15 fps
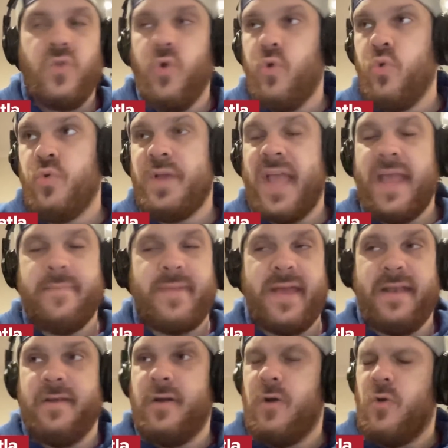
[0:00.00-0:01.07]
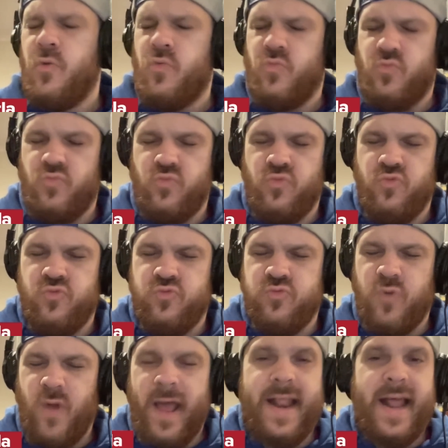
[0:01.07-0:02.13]
who came in
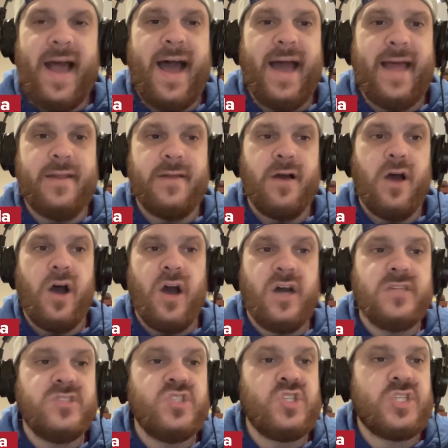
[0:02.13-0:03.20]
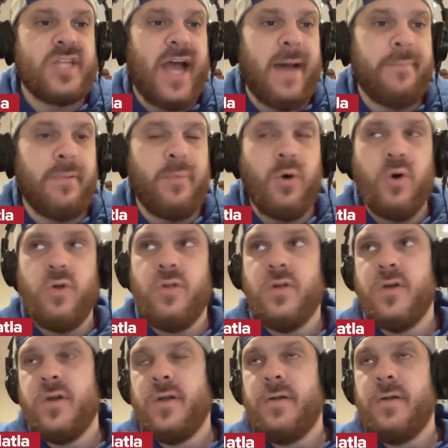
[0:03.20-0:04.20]
red hot, unstoppable?